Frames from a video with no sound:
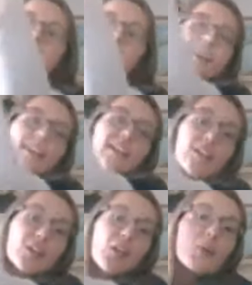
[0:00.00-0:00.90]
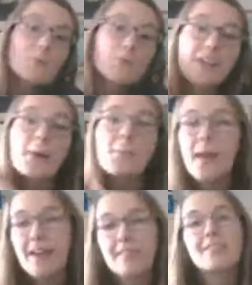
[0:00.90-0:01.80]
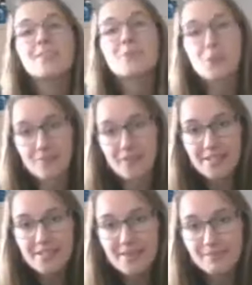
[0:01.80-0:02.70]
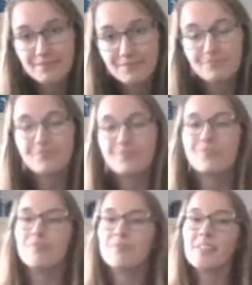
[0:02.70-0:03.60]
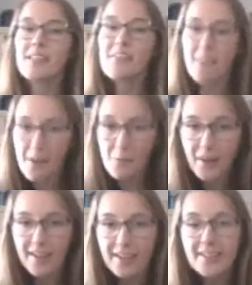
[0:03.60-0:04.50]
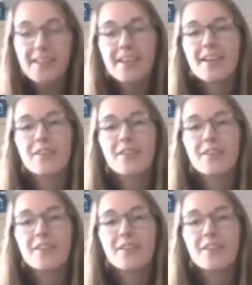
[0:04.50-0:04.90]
and then close up at the surface. That way,